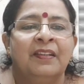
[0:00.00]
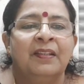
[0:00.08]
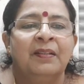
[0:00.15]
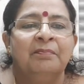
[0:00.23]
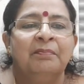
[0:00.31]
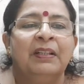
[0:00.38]

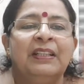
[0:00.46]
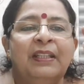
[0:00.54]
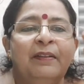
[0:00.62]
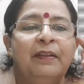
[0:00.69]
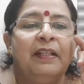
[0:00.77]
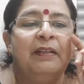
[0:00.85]
But
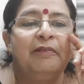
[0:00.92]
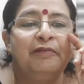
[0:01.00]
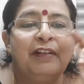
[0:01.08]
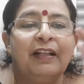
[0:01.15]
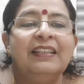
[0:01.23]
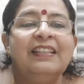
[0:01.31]
the
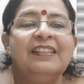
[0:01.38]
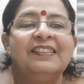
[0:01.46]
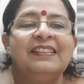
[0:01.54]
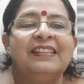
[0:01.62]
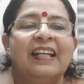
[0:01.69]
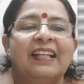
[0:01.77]
fun
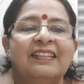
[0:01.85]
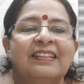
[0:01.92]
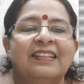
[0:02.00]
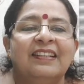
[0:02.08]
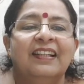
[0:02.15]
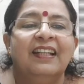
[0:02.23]
is
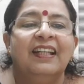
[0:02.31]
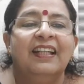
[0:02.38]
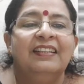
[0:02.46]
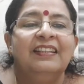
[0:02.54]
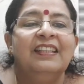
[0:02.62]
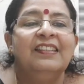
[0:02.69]
that
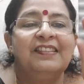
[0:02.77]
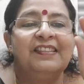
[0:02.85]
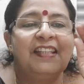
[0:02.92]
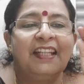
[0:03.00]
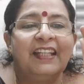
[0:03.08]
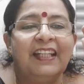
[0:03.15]
the
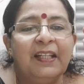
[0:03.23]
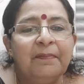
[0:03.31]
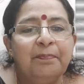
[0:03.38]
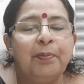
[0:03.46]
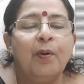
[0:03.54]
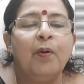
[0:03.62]

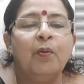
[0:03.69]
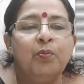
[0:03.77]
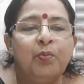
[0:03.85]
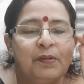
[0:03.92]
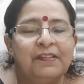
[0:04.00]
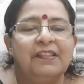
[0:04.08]
second poem
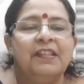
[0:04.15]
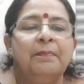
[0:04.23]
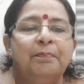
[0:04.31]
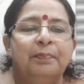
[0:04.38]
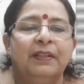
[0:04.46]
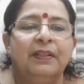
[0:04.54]
was
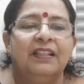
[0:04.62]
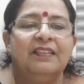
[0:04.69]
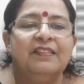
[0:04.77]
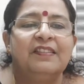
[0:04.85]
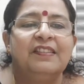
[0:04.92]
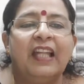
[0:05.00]
simple,
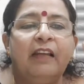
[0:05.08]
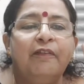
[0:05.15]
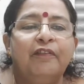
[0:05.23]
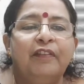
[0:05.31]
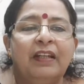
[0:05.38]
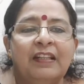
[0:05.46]

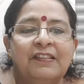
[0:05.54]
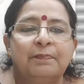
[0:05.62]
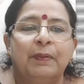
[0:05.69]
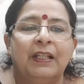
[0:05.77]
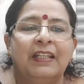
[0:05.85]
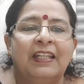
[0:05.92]

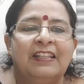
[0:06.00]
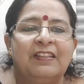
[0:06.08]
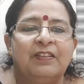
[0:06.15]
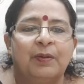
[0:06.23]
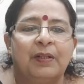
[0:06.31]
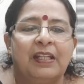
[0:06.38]

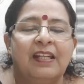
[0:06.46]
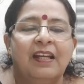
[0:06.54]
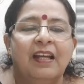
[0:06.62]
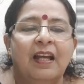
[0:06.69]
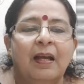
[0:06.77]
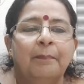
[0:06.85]
self-explanatory,
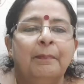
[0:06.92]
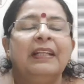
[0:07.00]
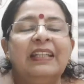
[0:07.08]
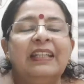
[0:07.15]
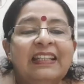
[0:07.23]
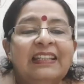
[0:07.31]

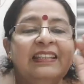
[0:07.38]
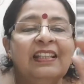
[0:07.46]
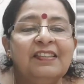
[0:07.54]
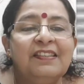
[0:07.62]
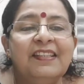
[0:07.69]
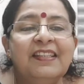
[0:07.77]
but it
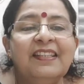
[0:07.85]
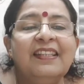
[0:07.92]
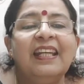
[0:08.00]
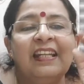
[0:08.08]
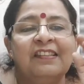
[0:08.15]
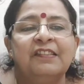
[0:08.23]

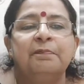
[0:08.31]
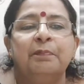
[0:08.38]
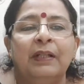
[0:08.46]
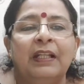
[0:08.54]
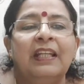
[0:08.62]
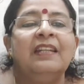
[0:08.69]
doesn't
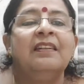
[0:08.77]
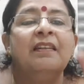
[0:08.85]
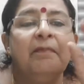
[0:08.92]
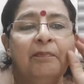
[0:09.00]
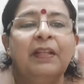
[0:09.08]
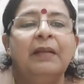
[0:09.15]
explain
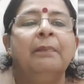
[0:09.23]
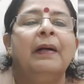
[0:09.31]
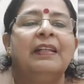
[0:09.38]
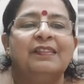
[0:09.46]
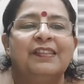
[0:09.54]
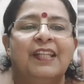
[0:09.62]
the
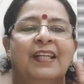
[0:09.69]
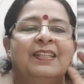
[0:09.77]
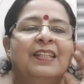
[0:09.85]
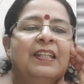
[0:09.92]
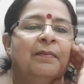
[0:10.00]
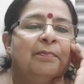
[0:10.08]

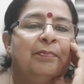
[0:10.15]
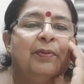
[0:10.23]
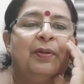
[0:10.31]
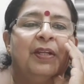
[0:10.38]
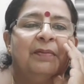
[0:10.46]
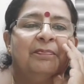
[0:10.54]
Byzantium
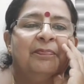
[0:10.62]
poem.